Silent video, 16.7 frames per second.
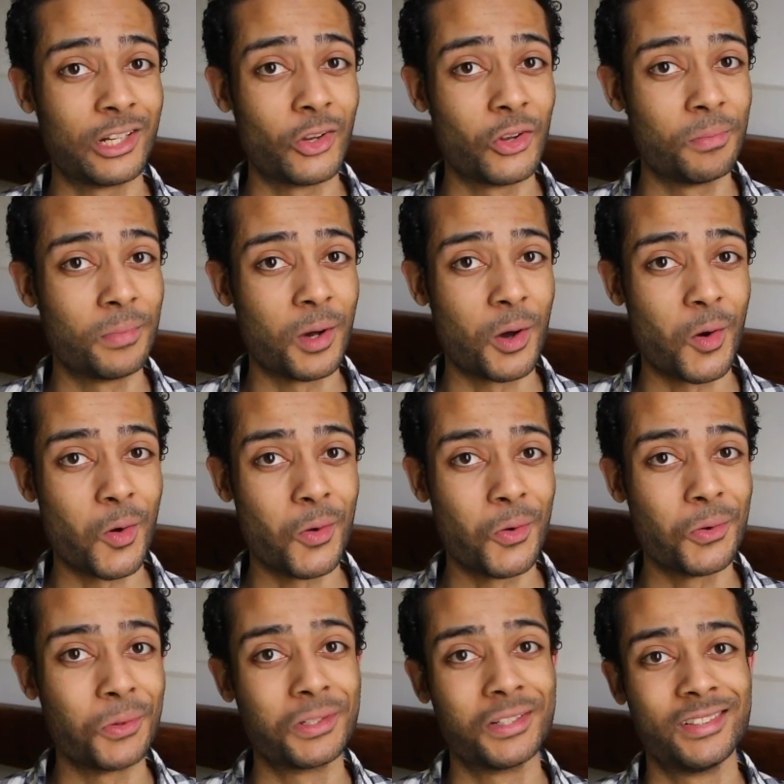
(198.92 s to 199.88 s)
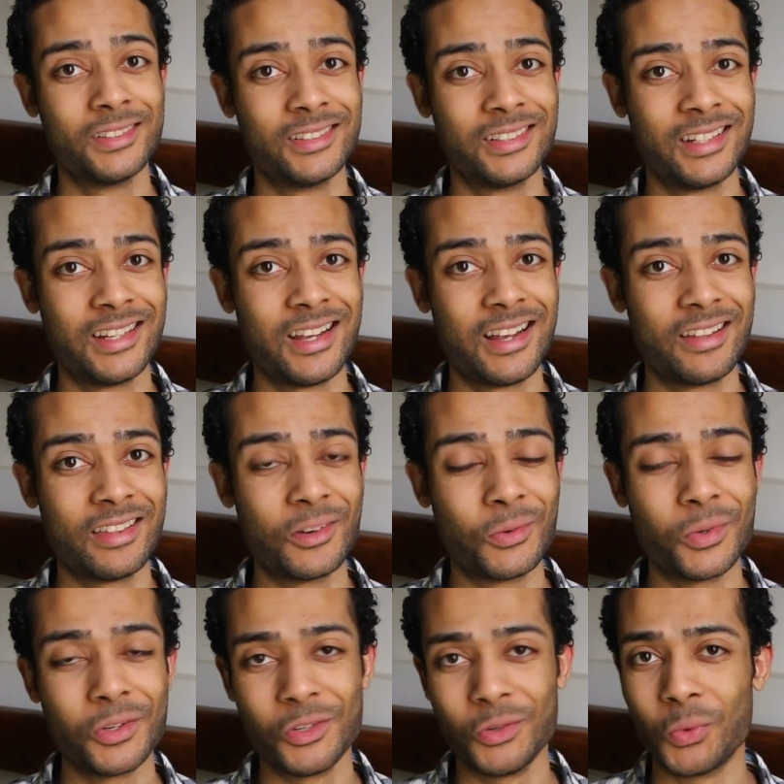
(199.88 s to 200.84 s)
lo and behold,
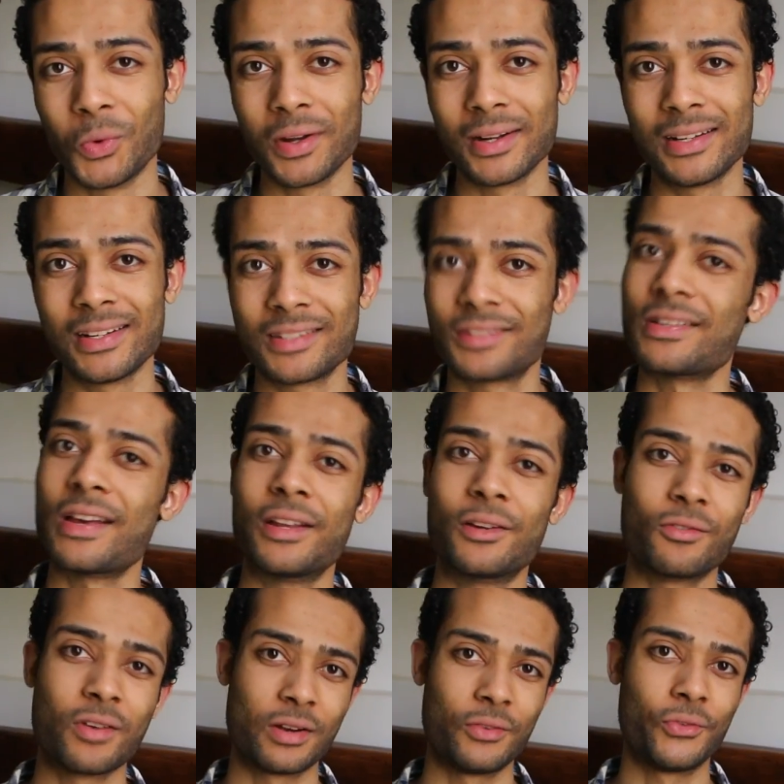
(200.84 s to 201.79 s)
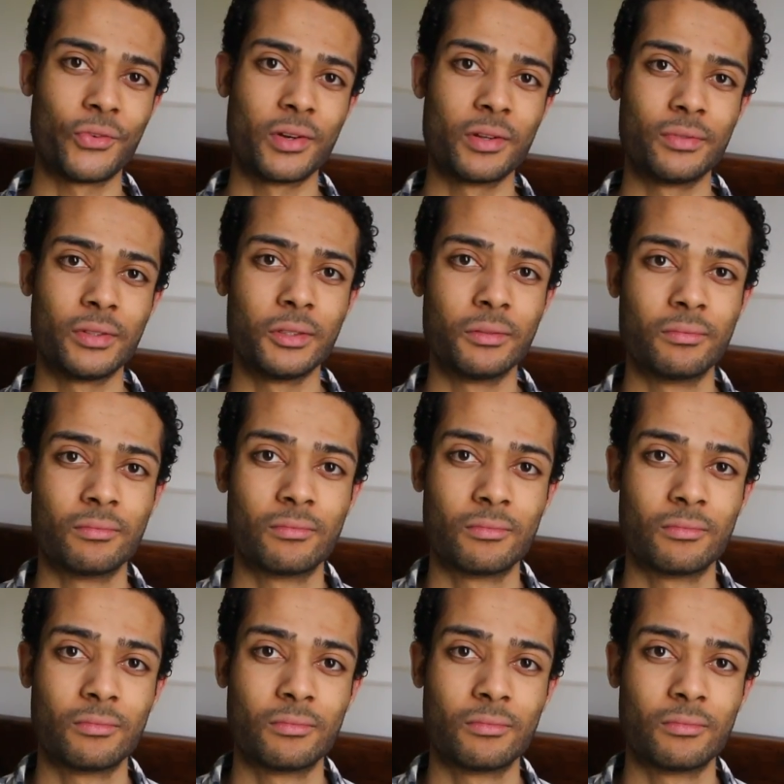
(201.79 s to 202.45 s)
that one you wanted is standing right in front of you.